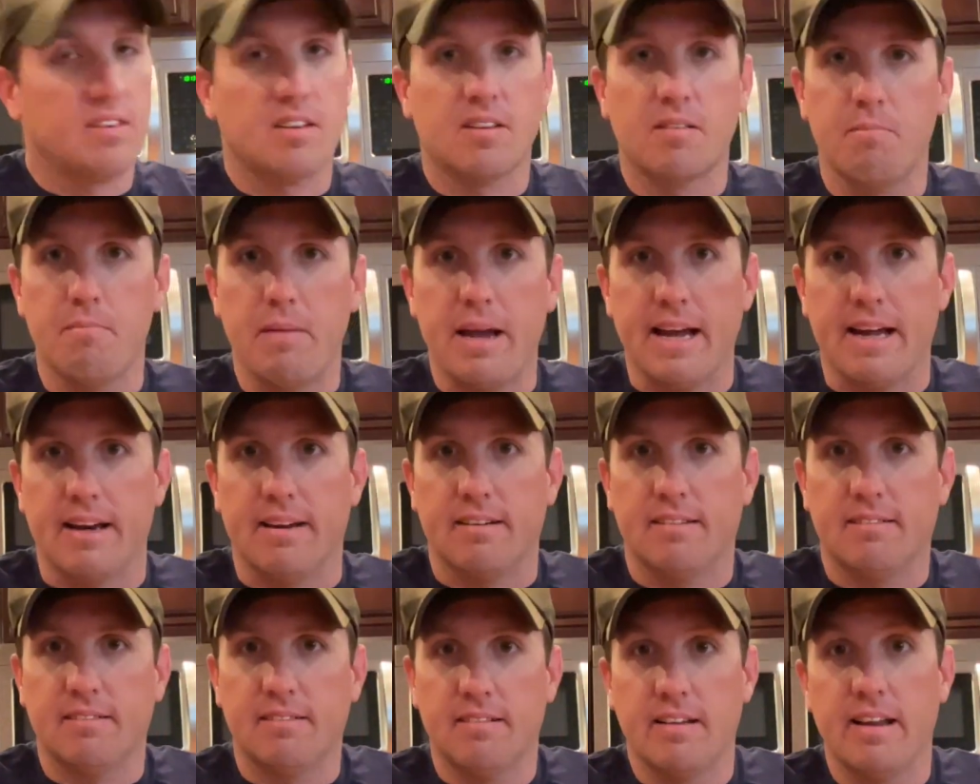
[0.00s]
Man,
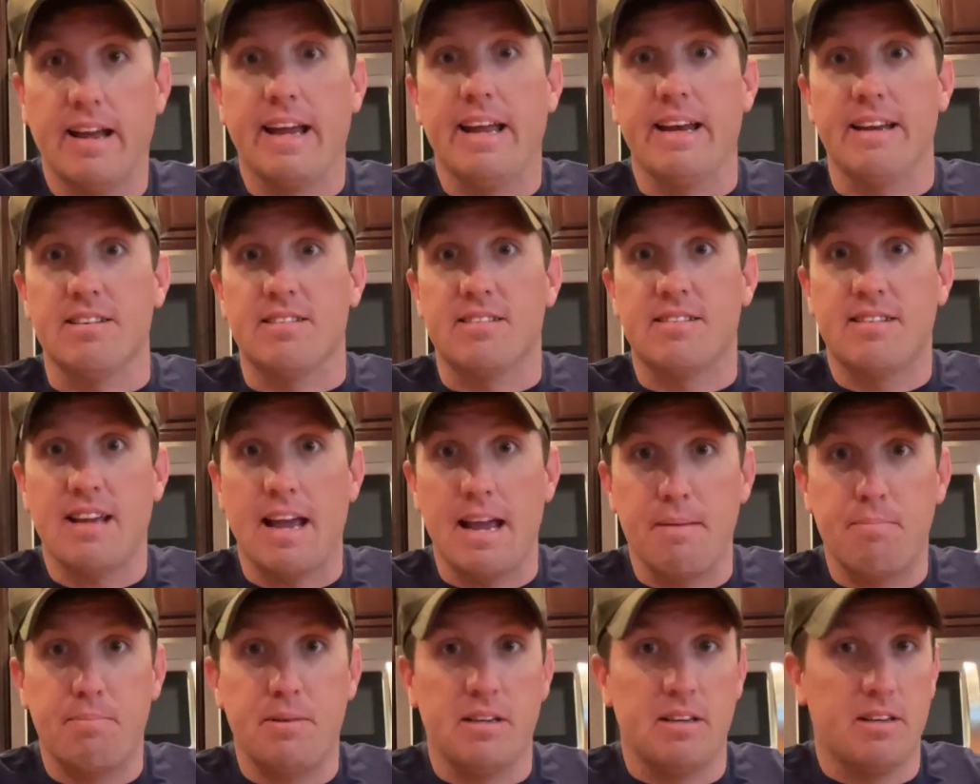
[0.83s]
it is
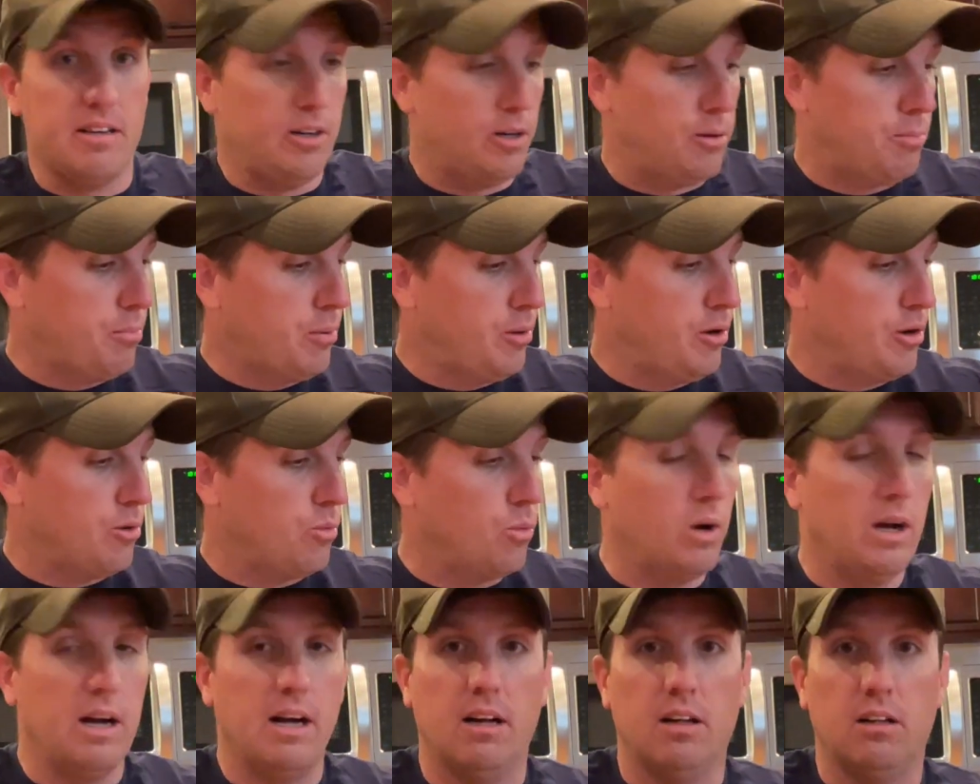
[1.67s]
taped in here pretty
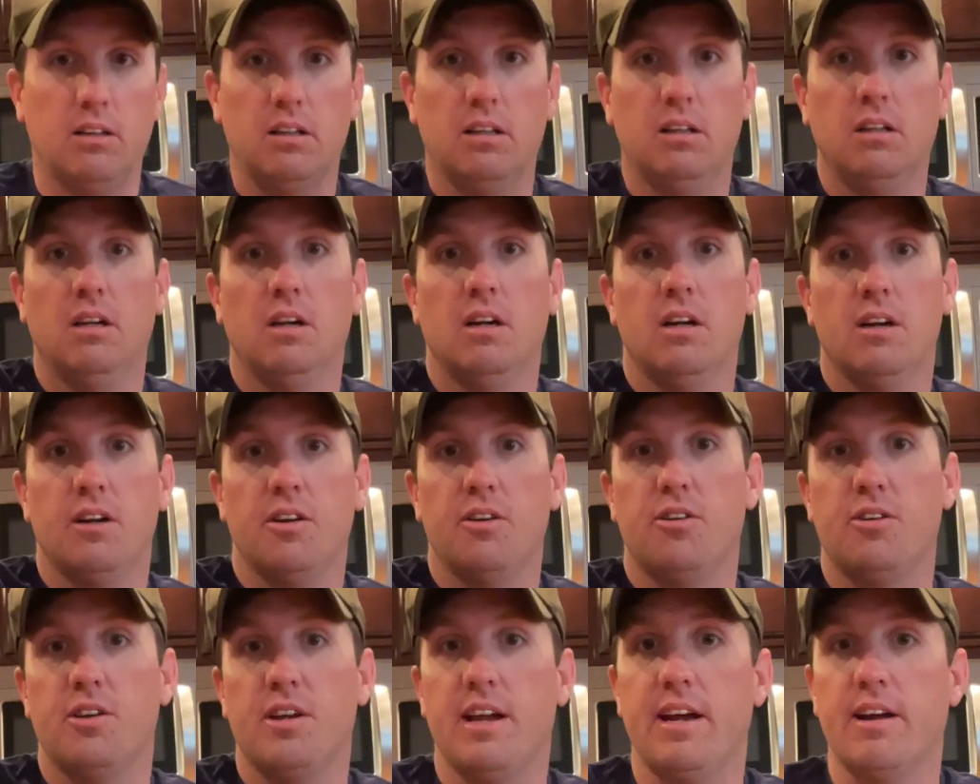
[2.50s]
well.
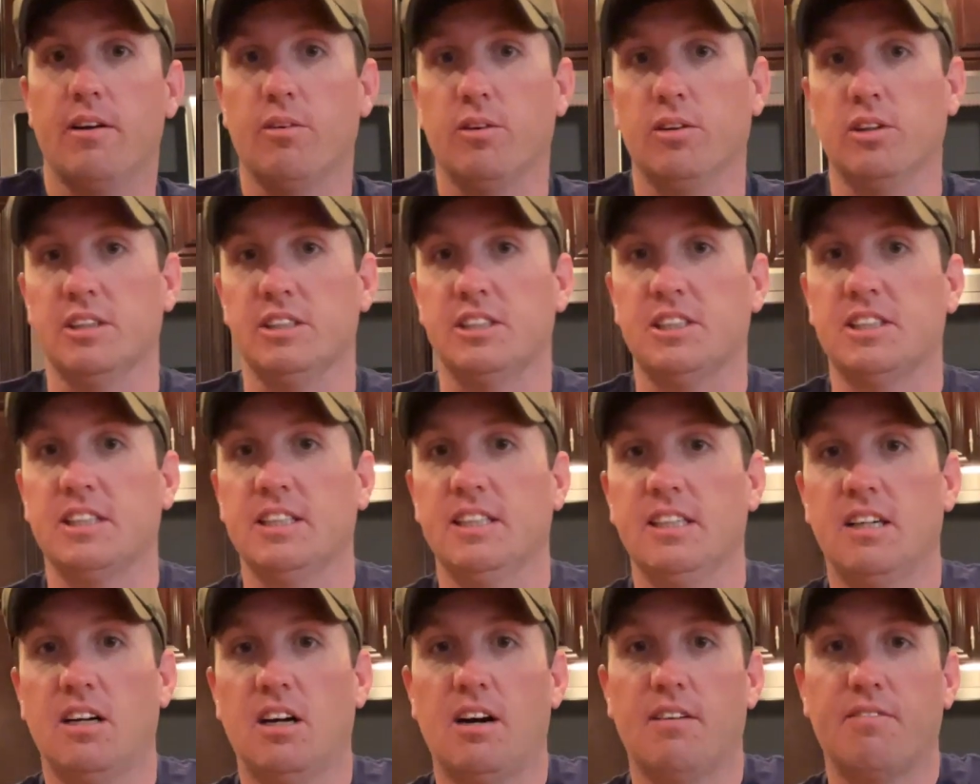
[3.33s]
You can't really see
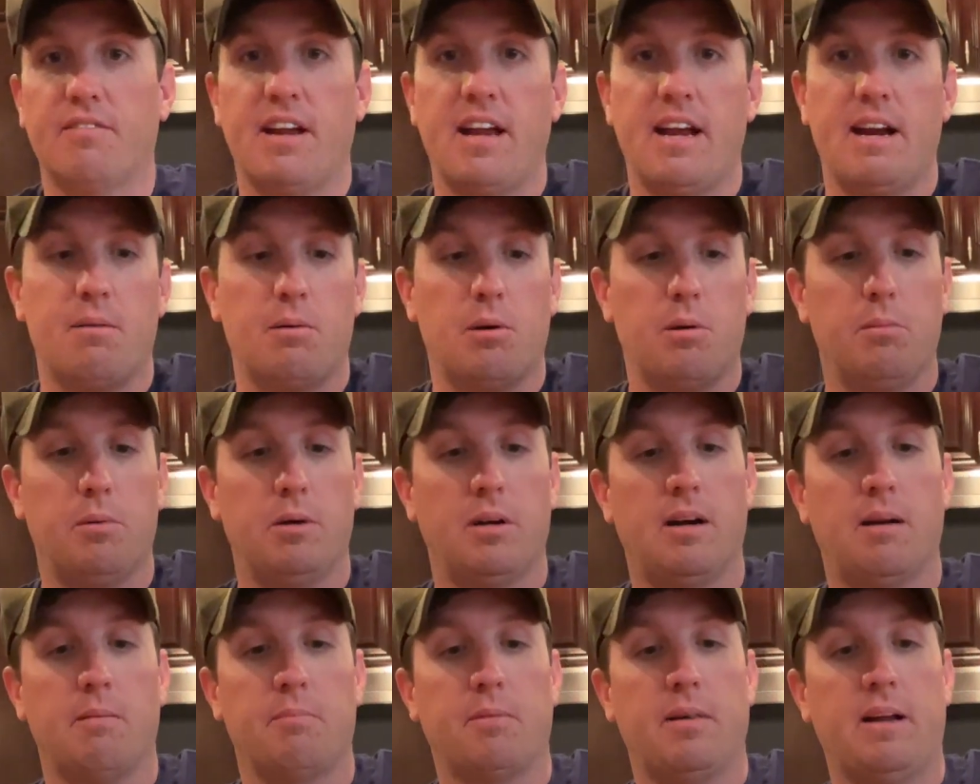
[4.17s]
it off camera, but
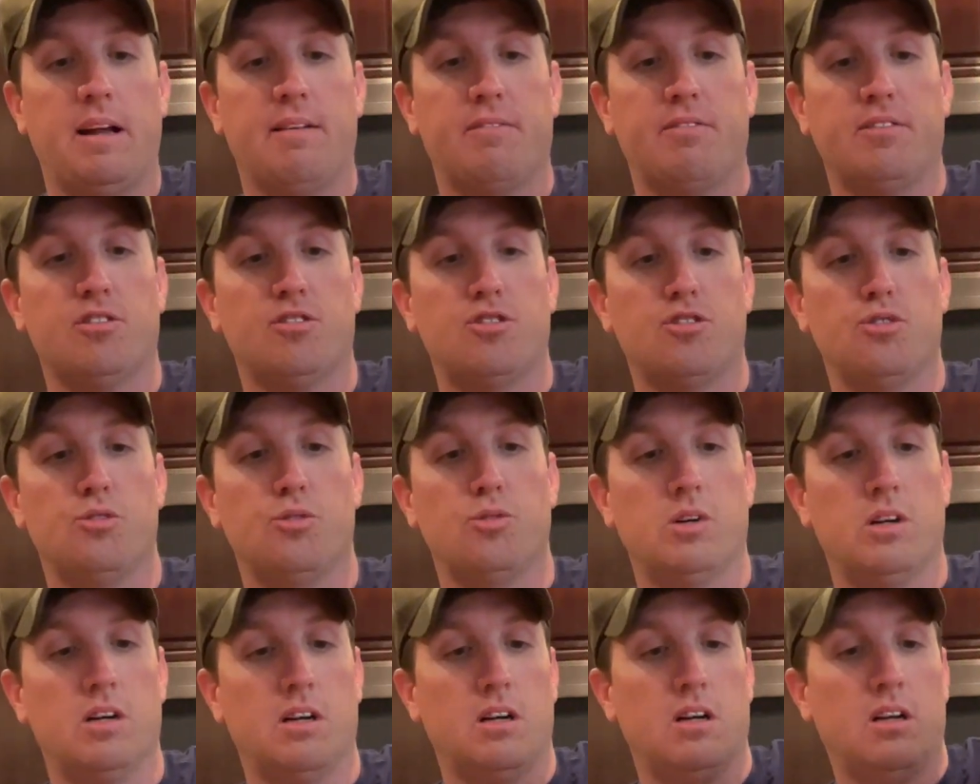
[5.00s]
I'm having
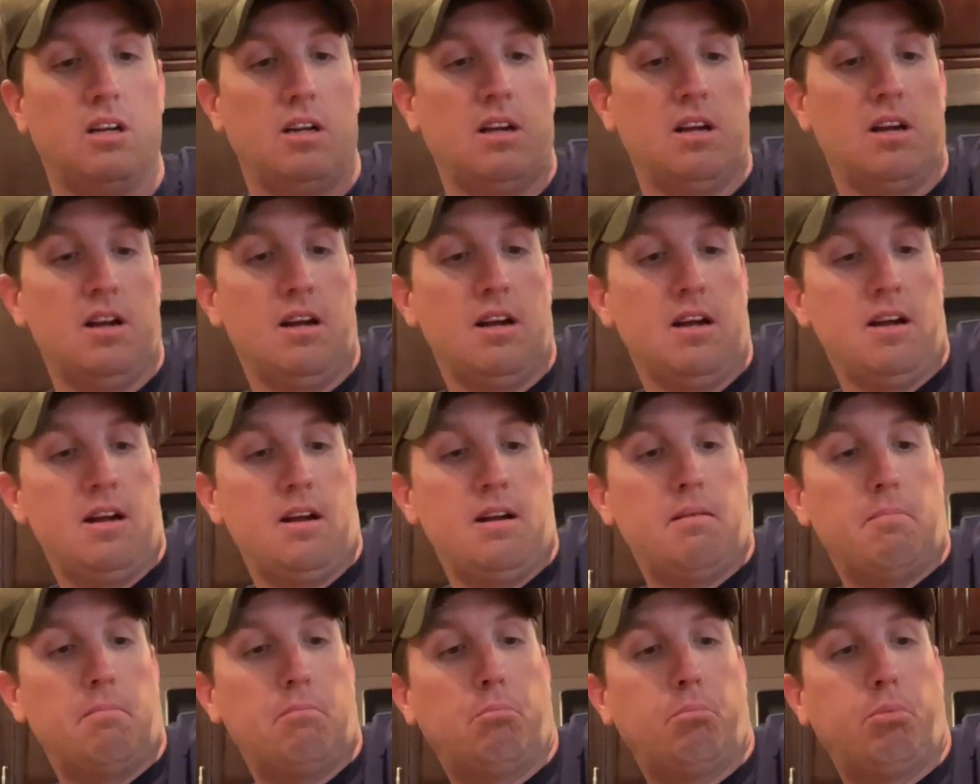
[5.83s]
to
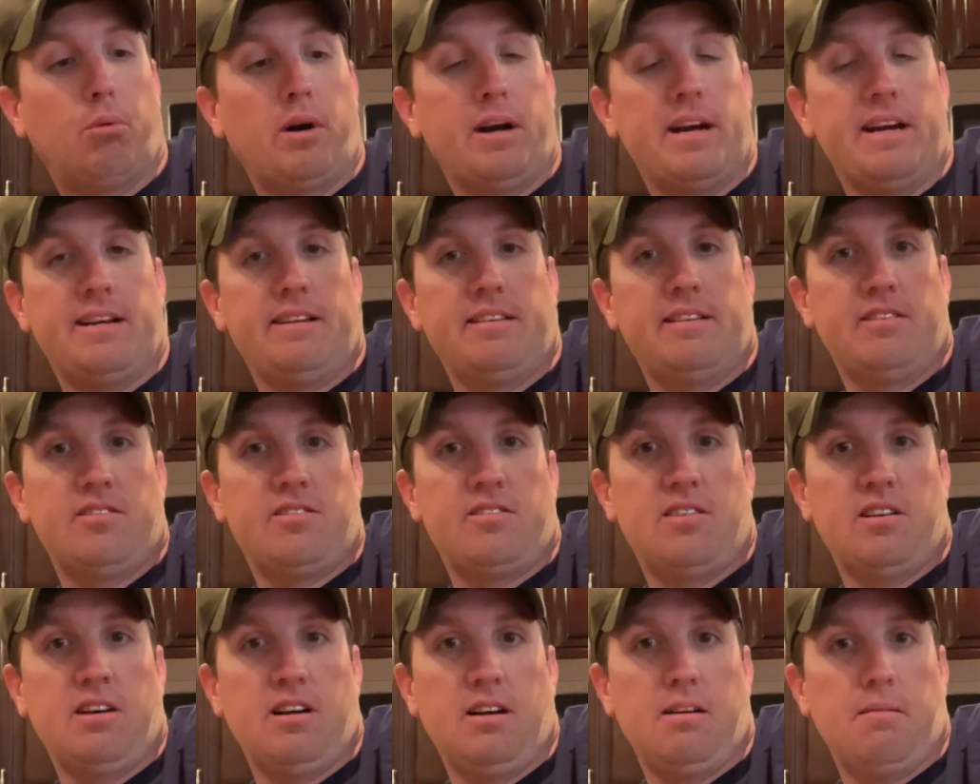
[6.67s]
break this
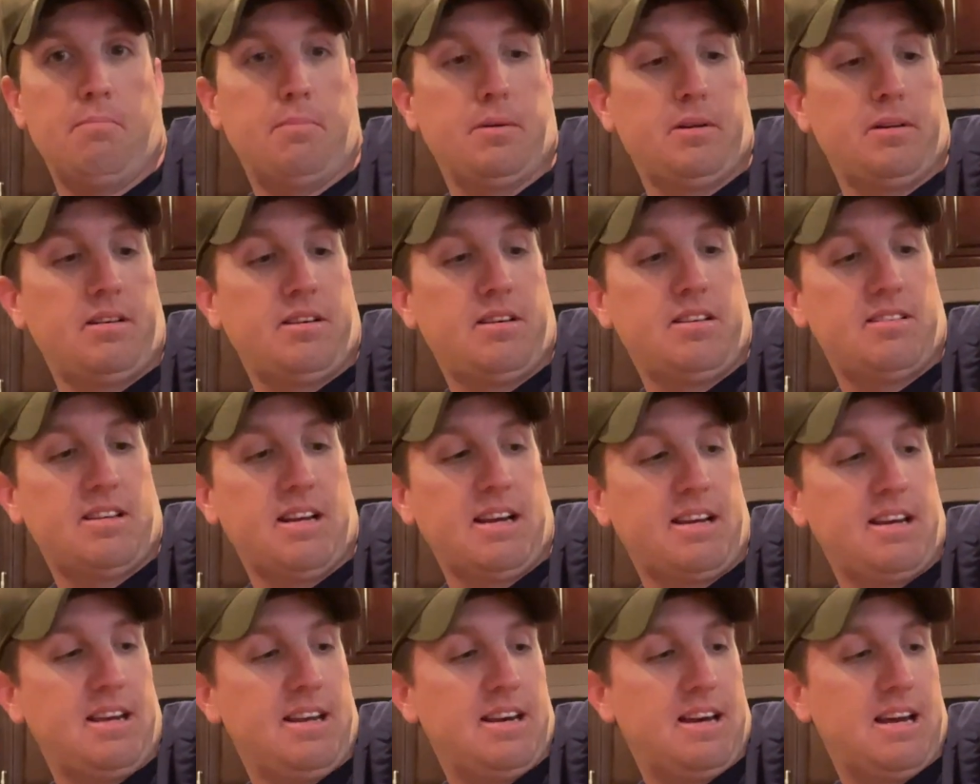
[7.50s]
up because I
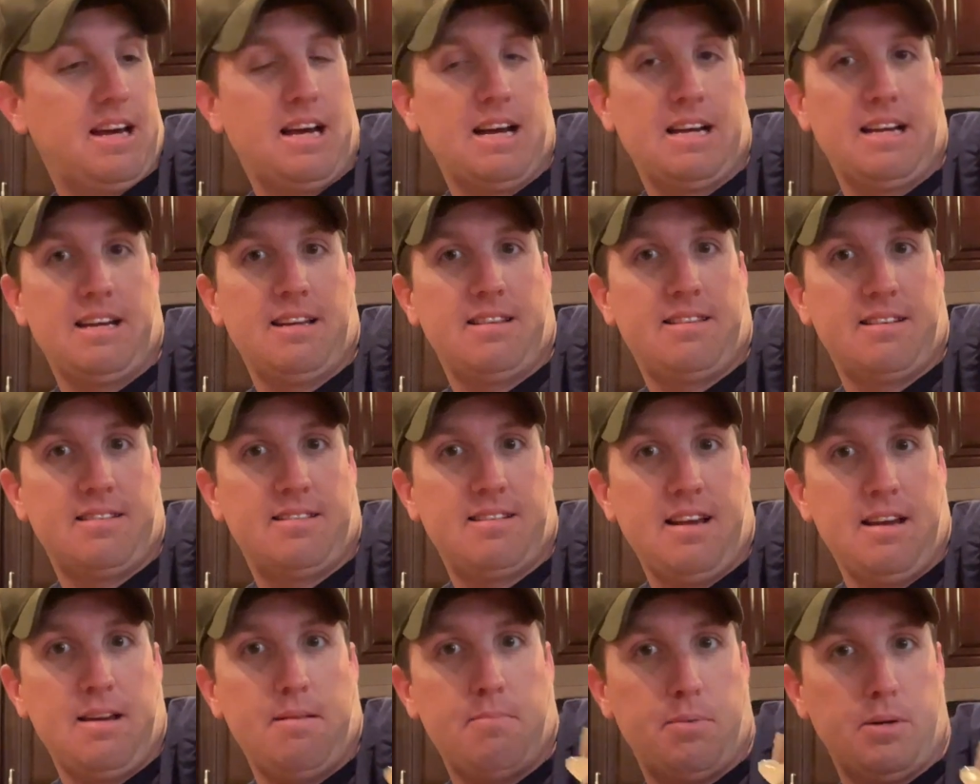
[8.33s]
cannot get the
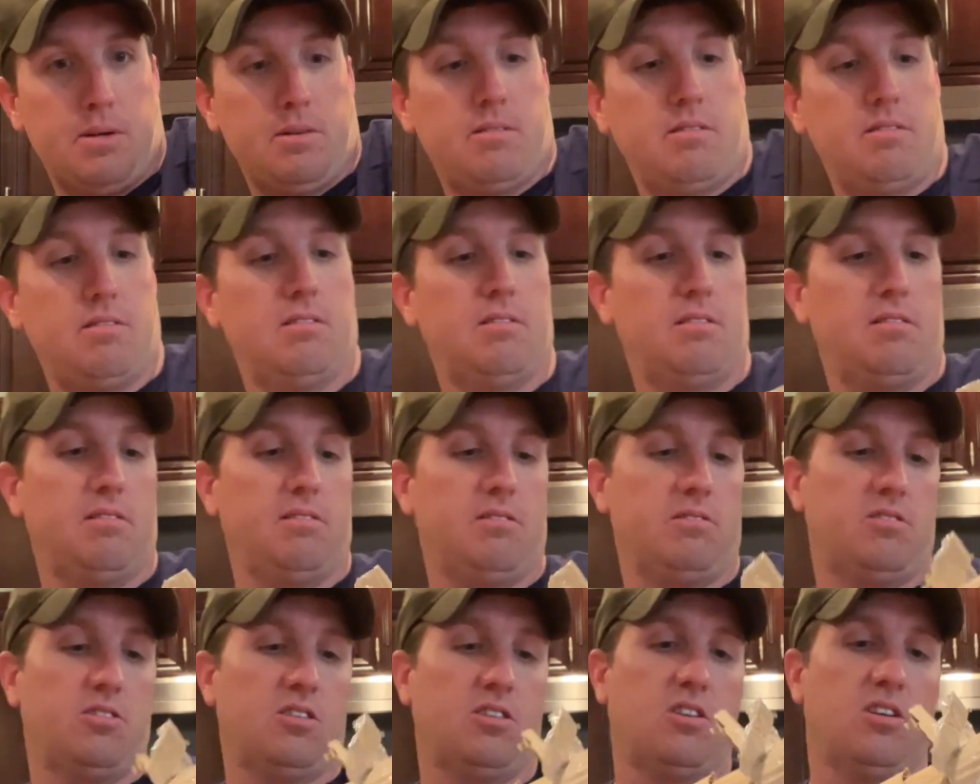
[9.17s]
tape
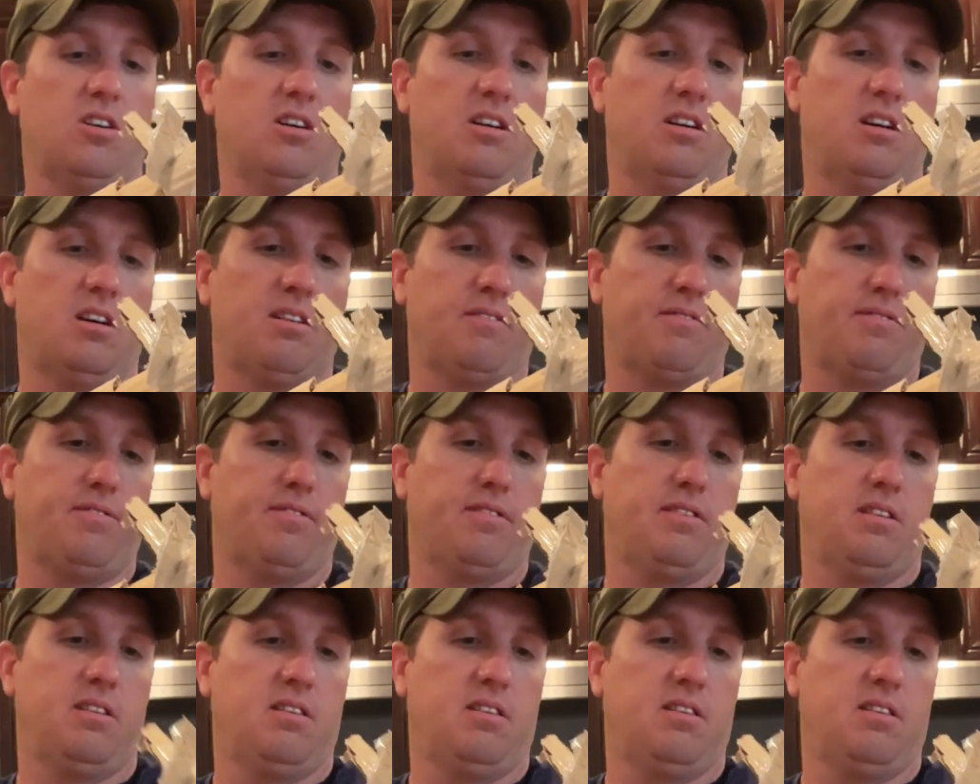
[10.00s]
to cut off.